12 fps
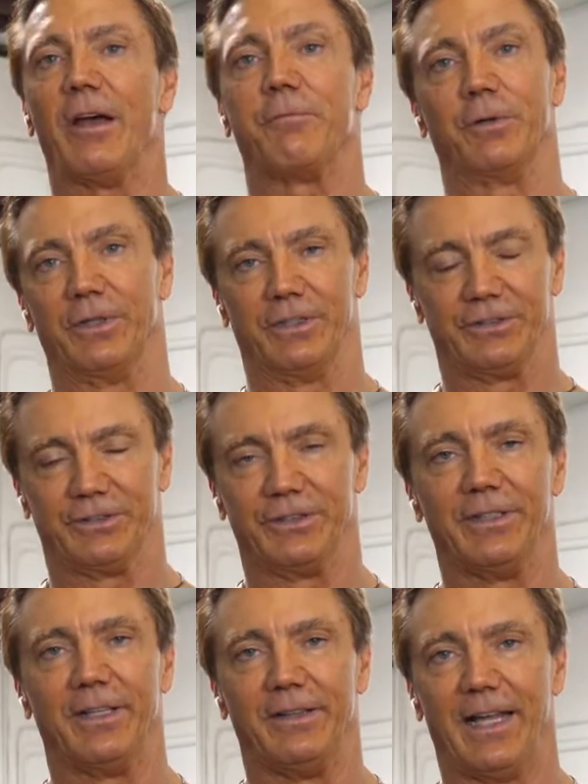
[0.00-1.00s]

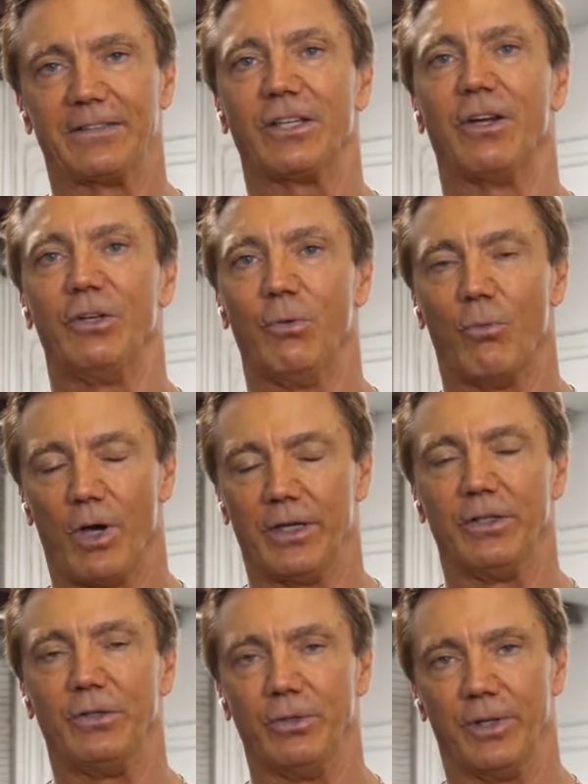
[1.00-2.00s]
effortless. And that's how you
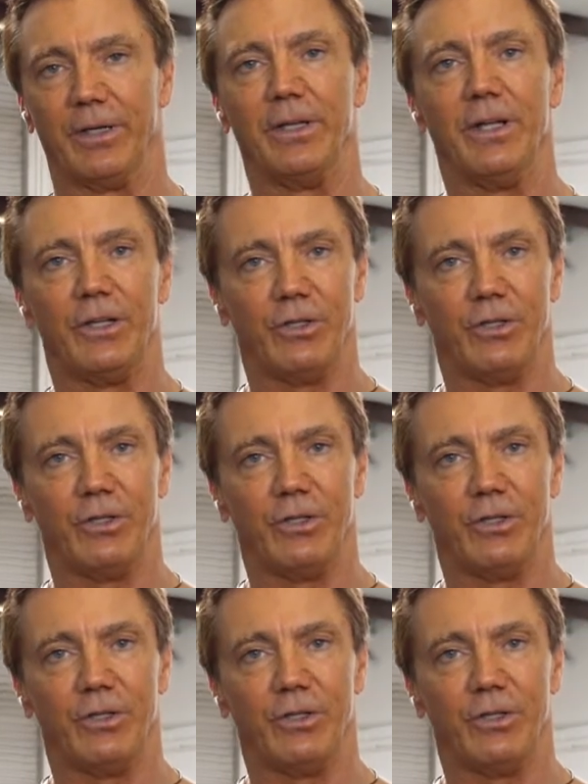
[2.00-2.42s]
want to do it.